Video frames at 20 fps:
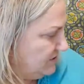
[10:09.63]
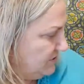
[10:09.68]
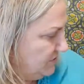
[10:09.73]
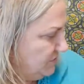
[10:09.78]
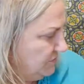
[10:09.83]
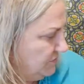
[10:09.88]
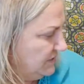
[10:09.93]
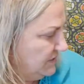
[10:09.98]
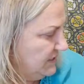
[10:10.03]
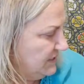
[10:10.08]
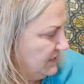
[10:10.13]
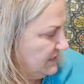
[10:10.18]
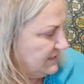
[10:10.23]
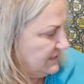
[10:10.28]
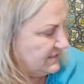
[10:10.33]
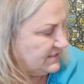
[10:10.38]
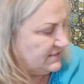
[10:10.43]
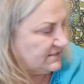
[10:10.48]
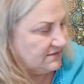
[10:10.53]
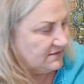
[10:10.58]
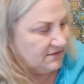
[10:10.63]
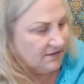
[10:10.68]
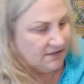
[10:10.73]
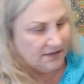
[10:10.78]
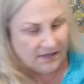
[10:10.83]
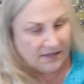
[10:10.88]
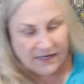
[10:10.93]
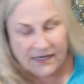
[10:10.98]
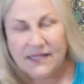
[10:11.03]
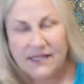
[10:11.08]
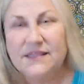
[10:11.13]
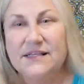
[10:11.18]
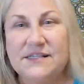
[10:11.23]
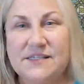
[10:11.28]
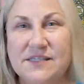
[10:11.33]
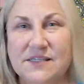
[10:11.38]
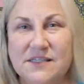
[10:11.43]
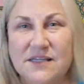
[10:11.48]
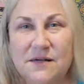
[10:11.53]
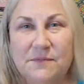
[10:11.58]
do this. Now, this
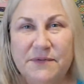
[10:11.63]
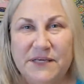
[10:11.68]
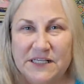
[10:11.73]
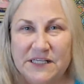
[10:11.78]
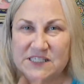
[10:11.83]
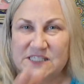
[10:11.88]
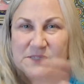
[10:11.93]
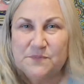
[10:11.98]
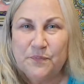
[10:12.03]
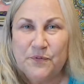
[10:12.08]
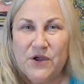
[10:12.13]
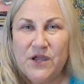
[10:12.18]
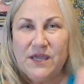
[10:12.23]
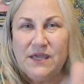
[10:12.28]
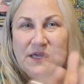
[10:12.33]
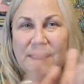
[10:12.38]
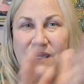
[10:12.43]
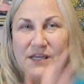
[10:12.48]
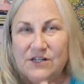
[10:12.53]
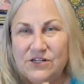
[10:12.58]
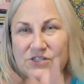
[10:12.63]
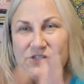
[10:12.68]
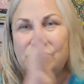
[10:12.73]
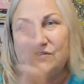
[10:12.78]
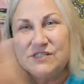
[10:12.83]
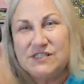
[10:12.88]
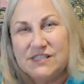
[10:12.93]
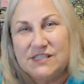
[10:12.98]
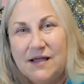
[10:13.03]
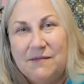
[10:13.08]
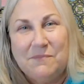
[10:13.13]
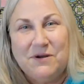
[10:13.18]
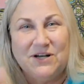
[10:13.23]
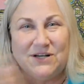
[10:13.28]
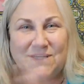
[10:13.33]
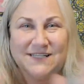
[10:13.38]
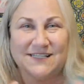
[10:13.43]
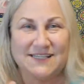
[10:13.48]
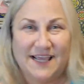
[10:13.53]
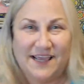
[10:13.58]
is going to be a spring into summer
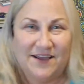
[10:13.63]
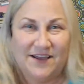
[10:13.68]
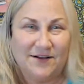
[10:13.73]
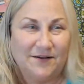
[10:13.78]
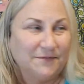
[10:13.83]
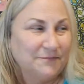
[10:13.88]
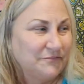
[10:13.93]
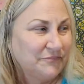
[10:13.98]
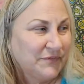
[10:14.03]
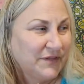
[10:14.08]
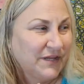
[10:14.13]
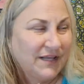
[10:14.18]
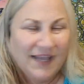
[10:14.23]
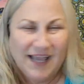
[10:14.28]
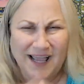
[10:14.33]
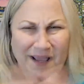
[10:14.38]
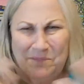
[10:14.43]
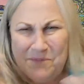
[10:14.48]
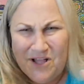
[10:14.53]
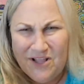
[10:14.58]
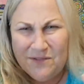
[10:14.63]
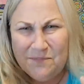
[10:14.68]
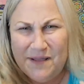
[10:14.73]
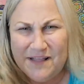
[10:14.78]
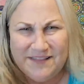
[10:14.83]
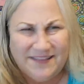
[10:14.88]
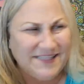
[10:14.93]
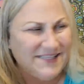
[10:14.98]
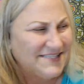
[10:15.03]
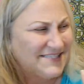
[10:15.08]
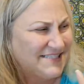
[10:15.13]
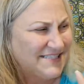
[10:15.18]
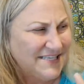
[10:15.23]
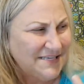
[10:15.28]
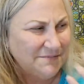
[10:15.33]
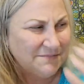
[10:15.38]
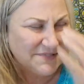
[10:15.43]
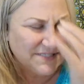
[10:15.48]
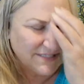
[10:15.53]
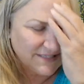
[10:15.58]
sale. I'm all about these
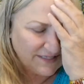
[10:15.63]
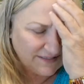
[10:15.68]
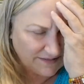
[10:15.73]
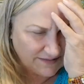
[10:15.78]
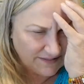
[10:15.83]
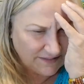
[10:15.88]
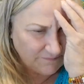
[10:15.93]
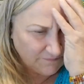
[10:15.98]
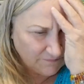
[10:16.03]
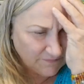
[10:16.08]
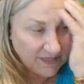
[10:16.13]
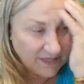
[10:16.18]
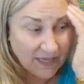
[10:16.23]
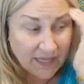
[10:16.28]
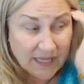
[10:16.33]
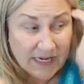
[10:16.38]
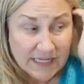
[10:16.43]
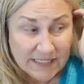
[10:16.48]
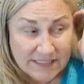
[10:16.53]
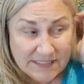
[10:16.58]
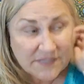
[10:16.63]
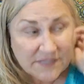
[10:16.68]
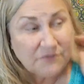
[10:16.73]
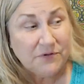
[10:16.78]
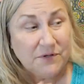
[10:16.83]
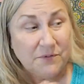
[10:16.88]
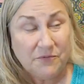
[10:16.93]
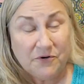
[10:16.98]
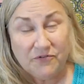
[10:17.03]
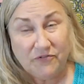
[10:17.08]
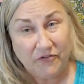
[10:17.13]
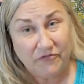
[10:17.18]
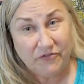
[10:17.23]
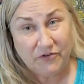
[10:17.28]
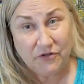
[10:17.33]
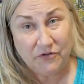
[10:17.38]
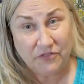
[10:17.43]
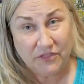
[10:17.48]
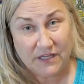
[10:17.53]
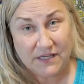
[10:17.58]
themes lately. And I did remove a
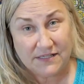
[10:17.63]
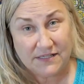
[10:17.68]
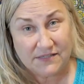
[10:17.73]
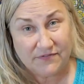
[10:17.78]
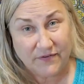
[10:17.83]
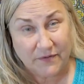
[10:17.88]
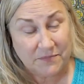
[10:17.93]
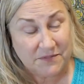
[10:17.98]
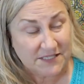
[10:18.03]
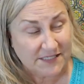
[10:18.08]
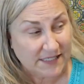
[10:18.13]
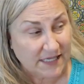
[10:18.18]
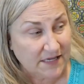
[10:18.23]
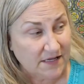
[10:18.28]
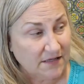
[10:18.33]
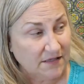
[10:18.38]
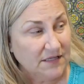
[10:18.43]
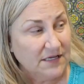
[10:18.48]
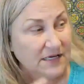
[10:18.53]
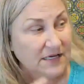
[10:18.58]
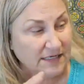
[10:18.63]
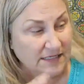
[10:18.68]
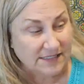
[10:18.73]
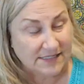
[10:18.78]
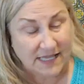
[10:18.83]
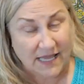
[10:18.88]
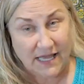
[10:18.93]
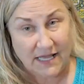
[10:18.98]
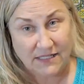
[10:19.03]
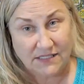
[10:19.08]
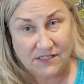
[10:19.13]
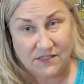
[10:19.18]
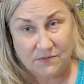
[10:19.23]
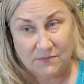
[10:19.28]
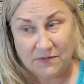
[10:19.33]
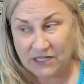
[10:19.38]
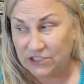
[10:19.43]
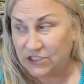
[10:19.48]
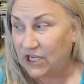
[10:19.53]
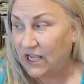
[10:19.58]
few things from the sale because I had so
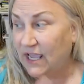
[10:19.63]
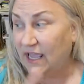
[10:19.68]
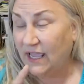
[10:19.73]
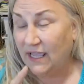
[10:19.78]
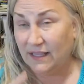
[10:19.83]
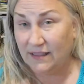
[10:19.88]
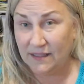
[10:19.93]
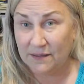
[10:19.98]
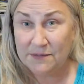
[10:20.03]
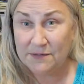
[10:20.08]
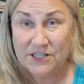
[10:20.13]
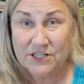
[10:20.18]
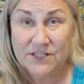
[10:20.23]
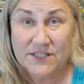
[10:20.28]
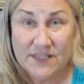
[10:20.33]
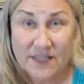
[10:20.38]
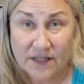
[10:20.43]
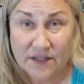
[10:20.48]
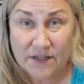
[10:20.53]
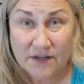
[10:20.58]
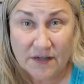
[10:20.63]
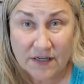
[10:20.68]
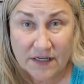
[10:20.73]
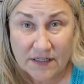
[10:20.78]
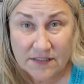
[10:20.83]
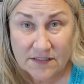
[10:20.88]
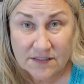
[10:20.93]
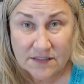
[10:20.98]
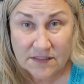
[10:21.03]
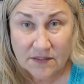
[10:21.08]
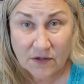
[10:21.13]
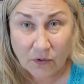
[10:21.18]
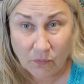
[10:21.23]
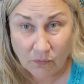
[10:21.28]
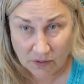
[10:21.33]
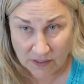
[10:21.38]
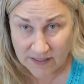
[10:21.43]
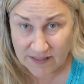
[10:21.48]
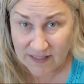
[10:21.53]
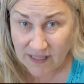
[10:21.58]
much. And let me just tell you guys,
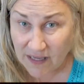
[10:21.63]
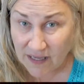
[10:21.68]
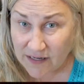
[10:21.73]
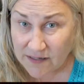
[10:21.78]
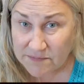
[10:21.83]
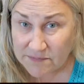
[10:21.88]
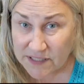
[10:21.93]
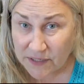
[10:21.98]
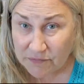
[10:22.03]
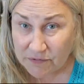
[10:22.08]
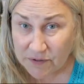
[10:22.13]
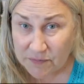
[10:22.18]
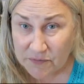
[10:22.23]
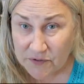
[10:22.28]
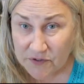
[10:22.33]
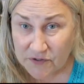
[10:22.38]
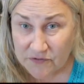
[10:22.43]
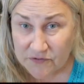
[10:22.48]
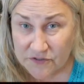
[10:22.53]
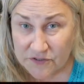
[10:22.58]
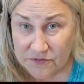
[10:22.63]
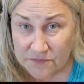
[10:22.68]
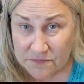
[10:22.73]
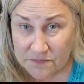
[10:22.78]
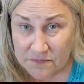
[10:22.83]
one of the items I removed,